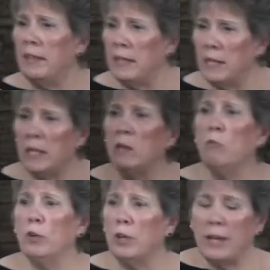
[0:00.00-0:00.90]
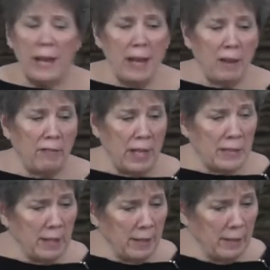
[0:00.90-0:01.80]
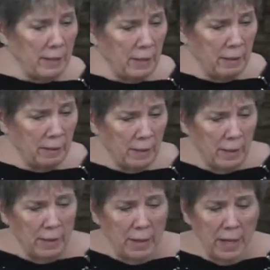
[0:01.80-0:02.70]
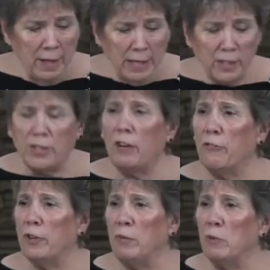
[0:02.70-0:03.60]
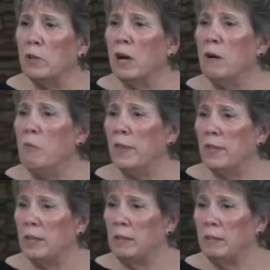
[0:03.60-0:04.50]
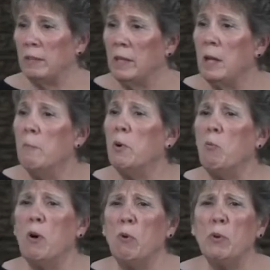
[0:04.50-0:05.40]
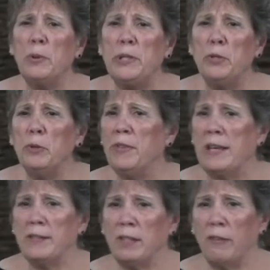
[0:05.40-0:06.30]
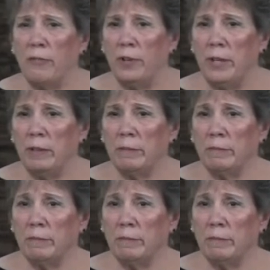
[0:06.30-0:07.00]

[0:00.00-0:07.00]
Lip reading: then we're going to have that testing. And that suffering will come with it. But what will we do with that suffering?